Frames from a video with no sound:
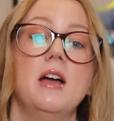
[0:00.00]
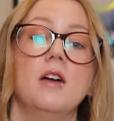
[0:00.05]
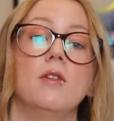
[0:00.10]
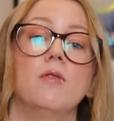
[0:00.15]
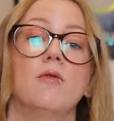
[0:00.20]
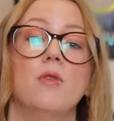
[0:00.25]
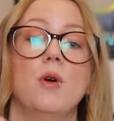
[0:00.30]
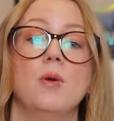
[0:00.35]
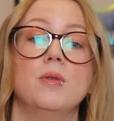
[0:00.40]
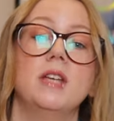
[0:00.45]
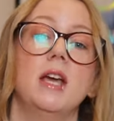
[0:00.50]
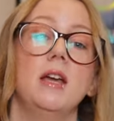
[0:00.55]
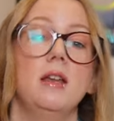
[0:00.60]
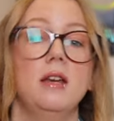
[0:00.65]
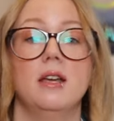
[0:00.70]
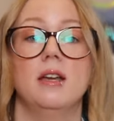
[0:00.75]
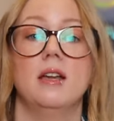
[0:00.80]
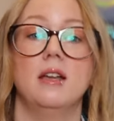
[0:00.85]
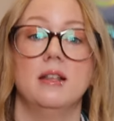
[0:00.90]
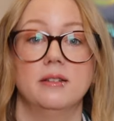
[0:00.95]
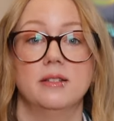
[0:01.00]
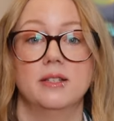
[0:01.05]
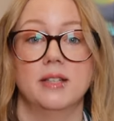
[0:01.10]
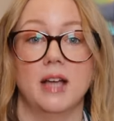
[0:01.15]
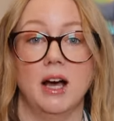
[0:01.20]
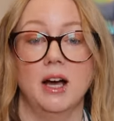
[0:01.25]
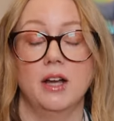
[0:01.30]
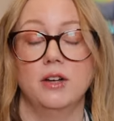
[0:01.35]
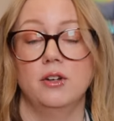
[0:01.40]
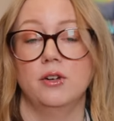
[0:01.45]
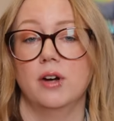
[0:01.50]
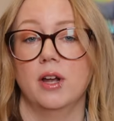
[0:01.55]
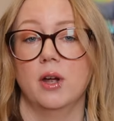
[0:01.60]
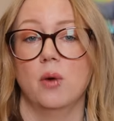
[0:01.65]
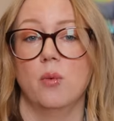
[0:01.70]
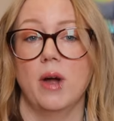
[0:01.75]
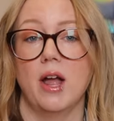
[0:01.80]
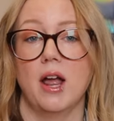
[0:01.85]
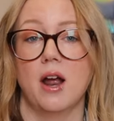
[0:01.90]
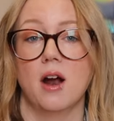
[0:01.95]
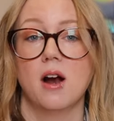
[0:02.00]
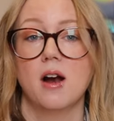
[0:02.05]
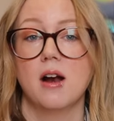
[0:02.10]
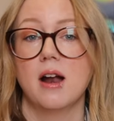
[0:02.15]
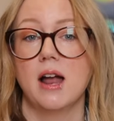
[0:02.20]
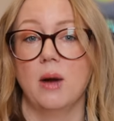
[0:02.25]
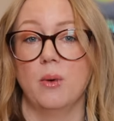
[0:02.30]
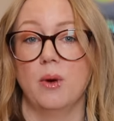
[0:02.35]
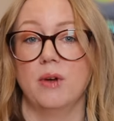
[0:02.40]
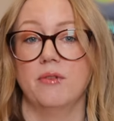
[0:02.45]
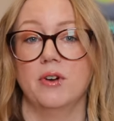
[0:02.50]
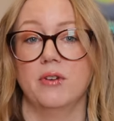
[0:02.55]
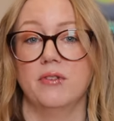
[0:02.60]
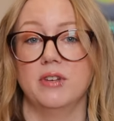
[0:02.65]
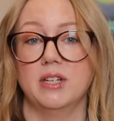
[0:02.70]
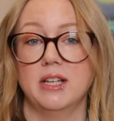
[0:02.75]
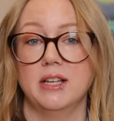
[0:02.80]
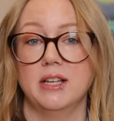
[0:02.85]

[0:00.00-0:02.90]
rotating inside during wear. However, if it